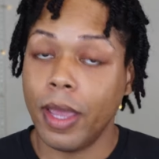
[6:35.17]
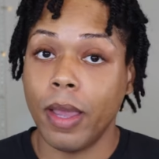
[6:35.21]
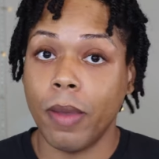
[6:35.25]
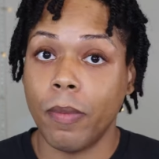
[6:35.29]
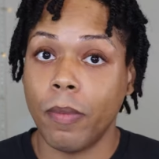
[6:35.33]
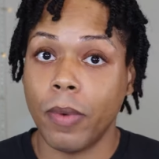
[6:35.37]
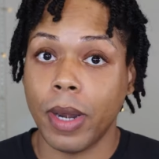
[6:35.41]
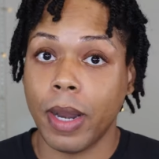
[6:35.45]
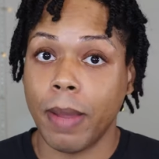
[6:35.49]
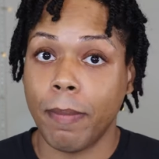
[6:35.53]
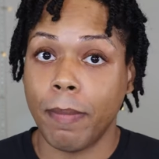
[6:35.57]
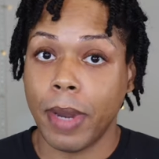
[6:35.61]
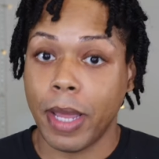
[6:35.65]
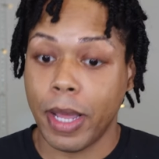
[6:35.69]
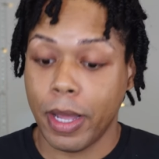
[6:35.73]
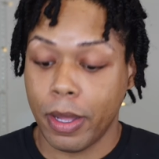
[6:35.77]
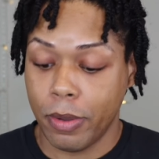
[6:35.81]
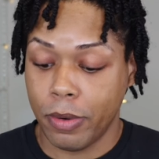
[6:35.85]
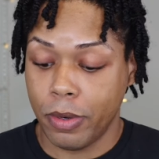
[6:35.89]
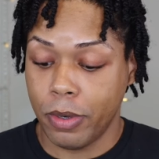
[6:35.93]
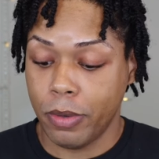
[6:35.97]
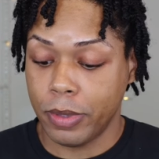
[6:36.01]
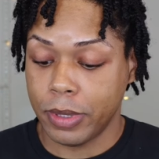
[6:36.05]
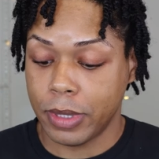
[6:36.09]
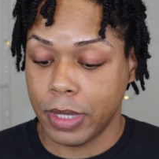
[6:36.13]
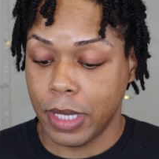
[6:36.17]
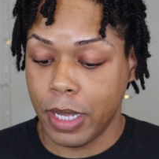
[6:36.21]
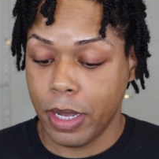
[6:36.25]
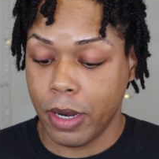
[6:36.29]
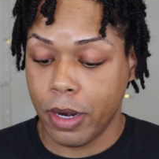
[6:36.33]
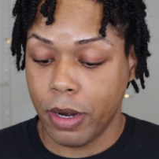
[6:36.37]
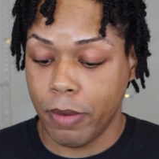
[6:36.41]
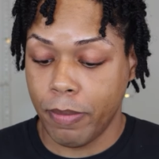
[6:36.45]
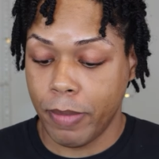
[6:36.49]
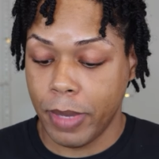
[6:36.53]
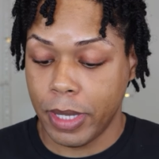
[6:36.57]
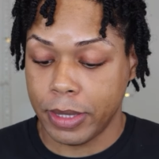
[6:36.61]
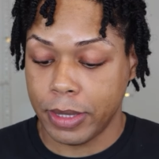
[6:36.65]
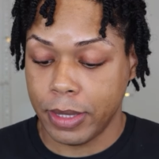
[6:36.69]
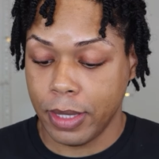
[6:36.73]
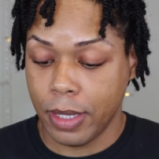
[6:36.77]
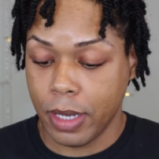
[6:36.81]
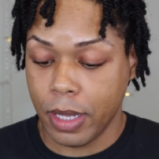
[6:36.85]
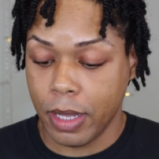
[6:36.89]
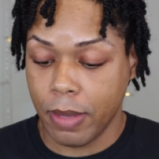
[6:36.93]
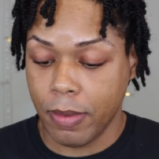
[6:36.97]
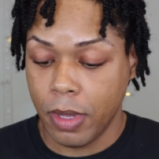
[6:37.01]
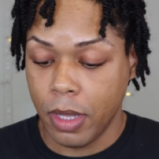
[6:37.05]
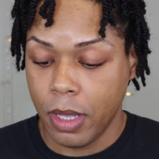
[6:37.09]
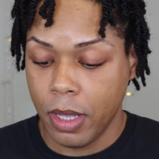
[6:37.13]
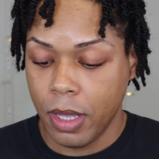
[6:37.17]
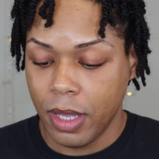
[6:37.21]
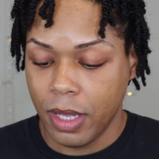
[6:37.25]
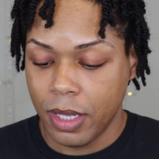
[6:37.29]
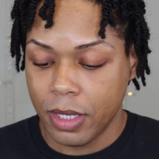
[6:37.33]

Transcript: and what I'm not going to do is let her mess it up.